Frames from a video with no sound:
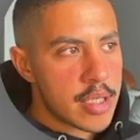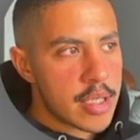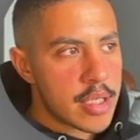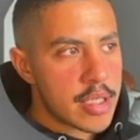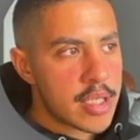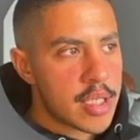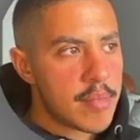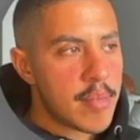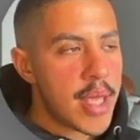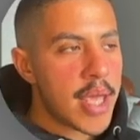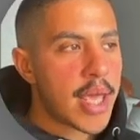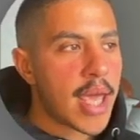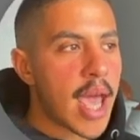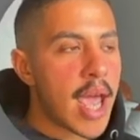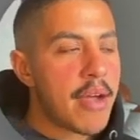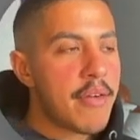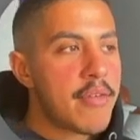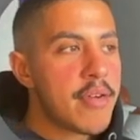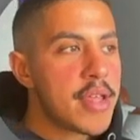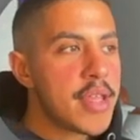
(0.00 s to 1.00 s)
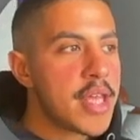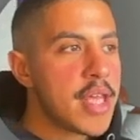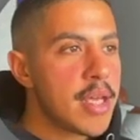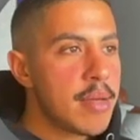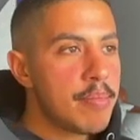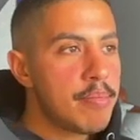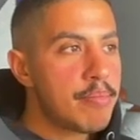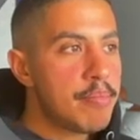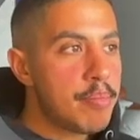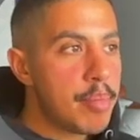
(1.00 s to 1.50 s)
to make
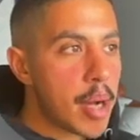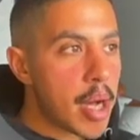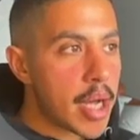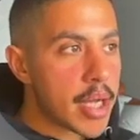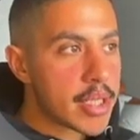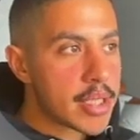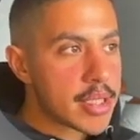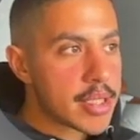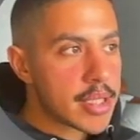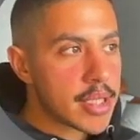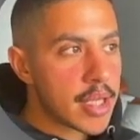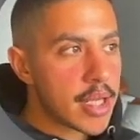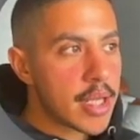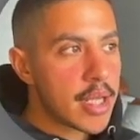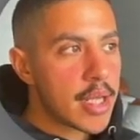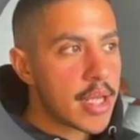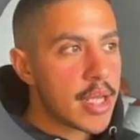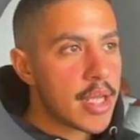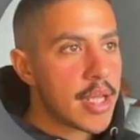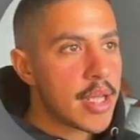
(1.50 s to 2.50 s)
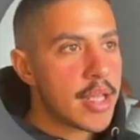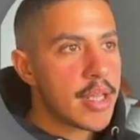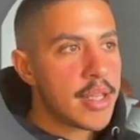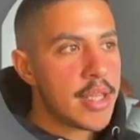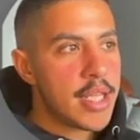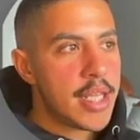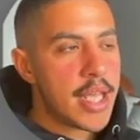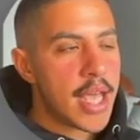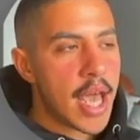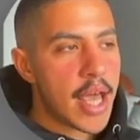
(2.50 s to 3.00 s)
everything but
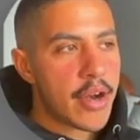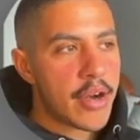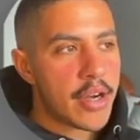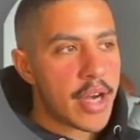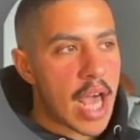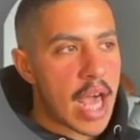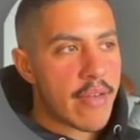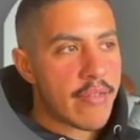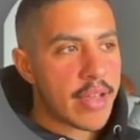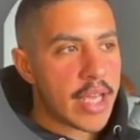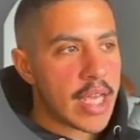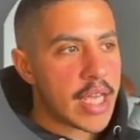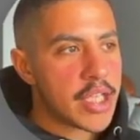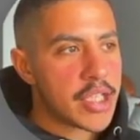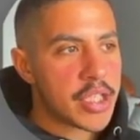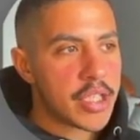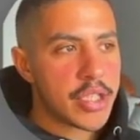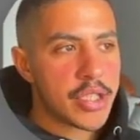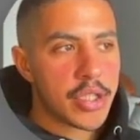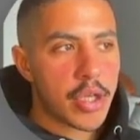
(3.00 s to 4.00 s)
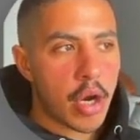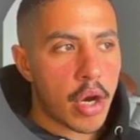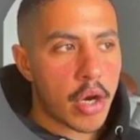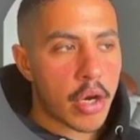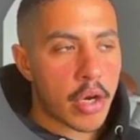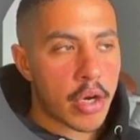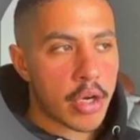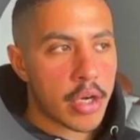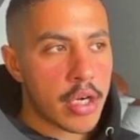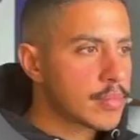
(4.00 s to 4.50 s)
the header navigation
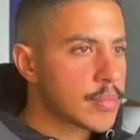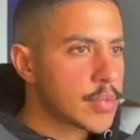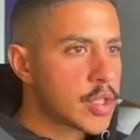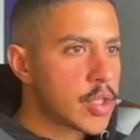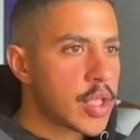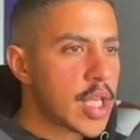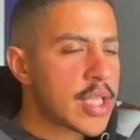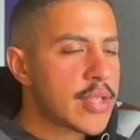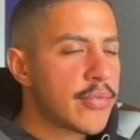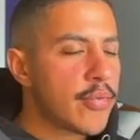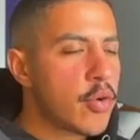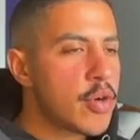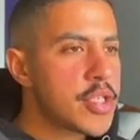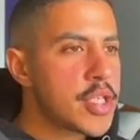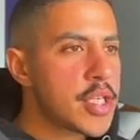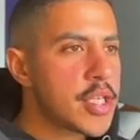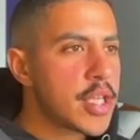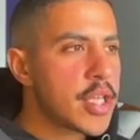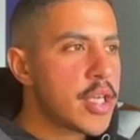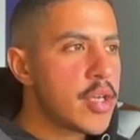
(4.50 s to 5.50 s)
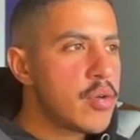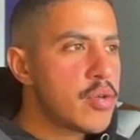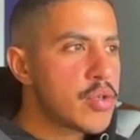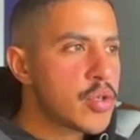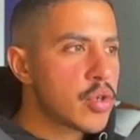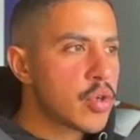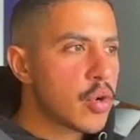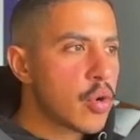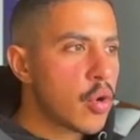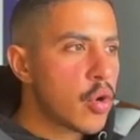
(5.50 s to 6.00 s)
darker. So that's forcing the
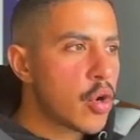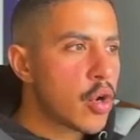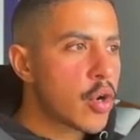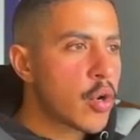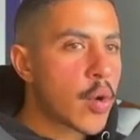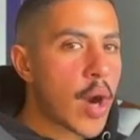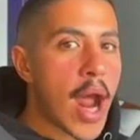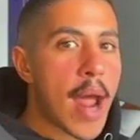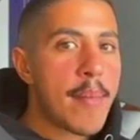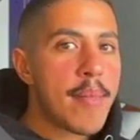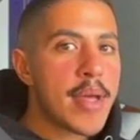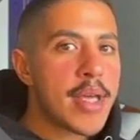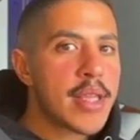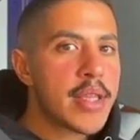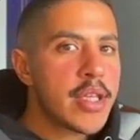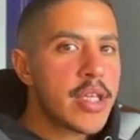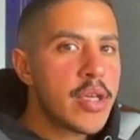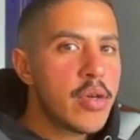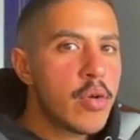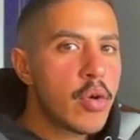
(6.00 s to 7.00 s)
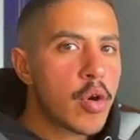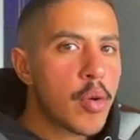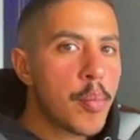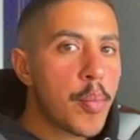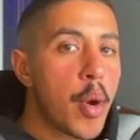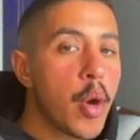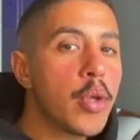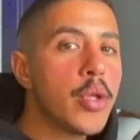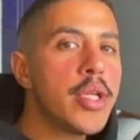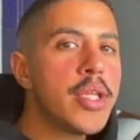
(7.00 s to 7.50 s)
user or pulling
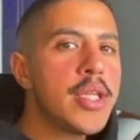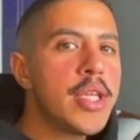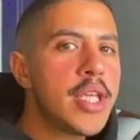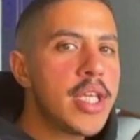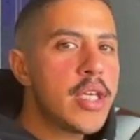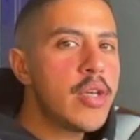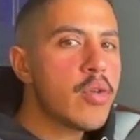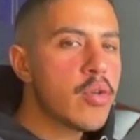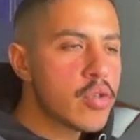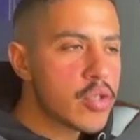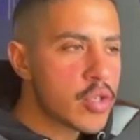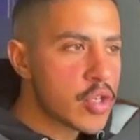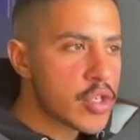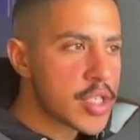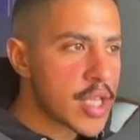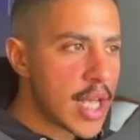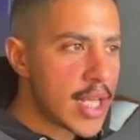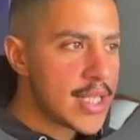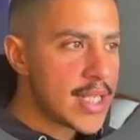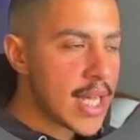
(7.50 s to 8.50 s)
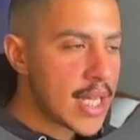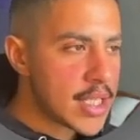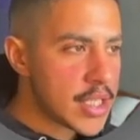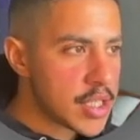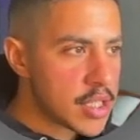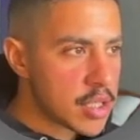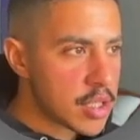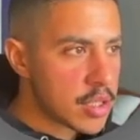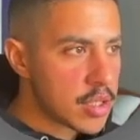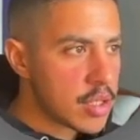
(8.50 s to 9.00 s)
the user's
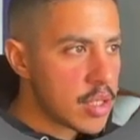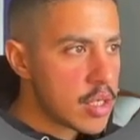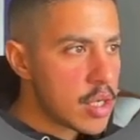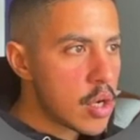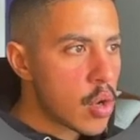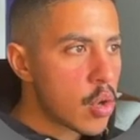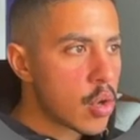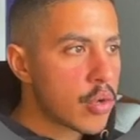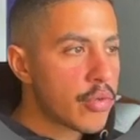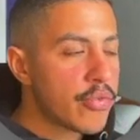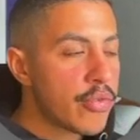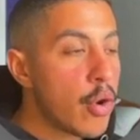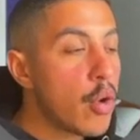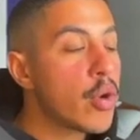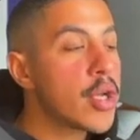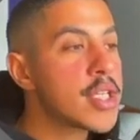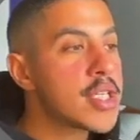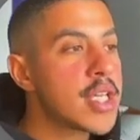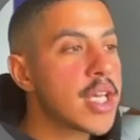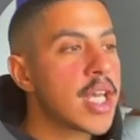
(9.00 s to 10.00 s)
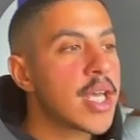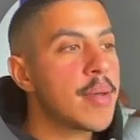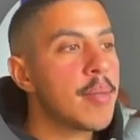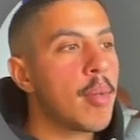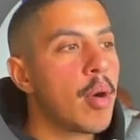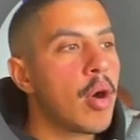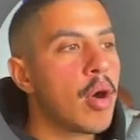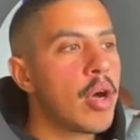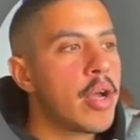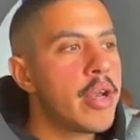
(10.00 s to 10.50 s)
attention or focusing him
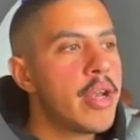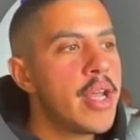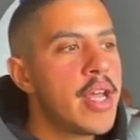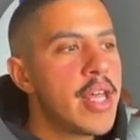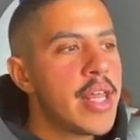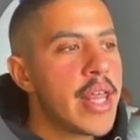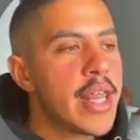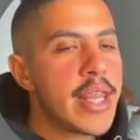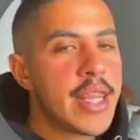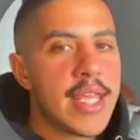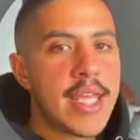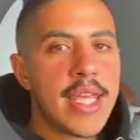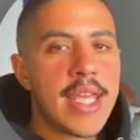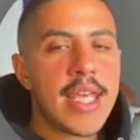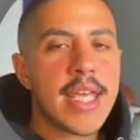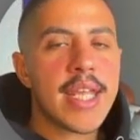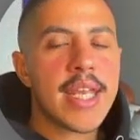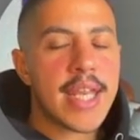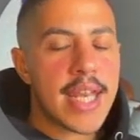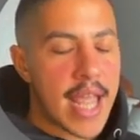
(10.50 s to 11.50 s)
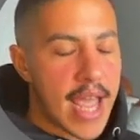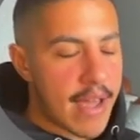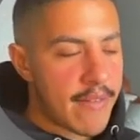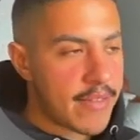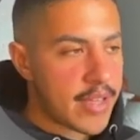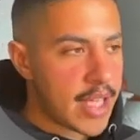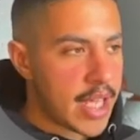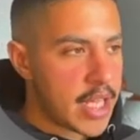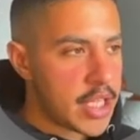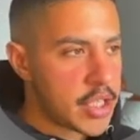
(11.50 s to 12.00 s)
on the
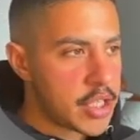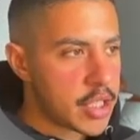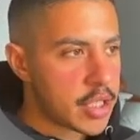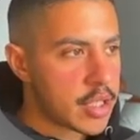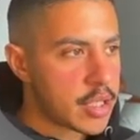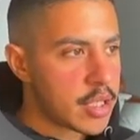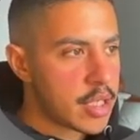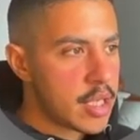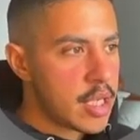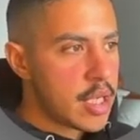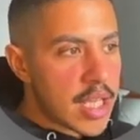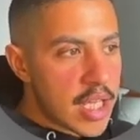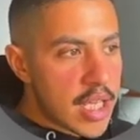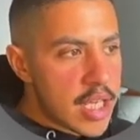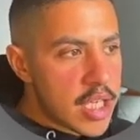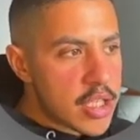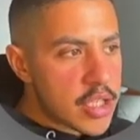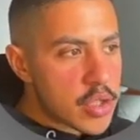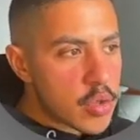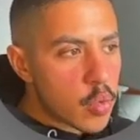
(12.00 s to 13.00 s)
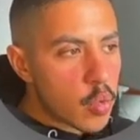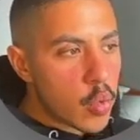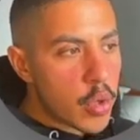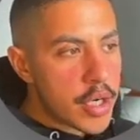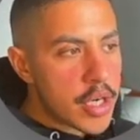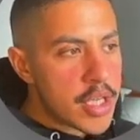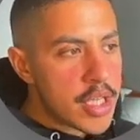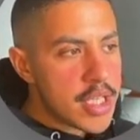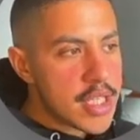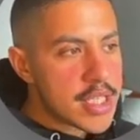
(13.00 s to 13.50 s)
navigation. Each one
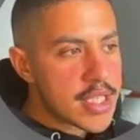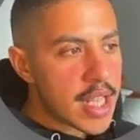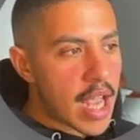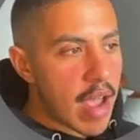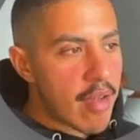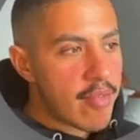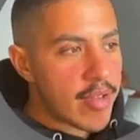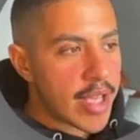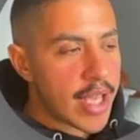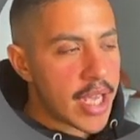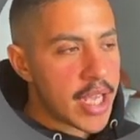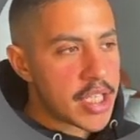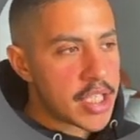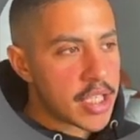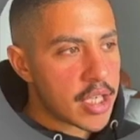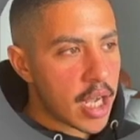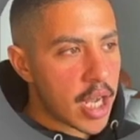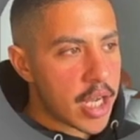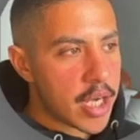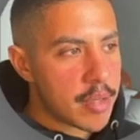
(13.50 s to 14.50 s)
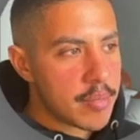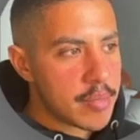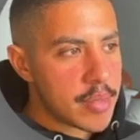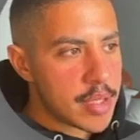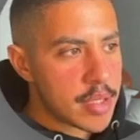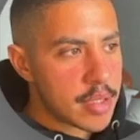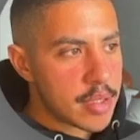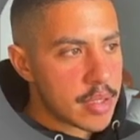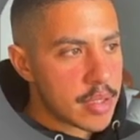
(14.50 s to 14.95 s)
of these navigation items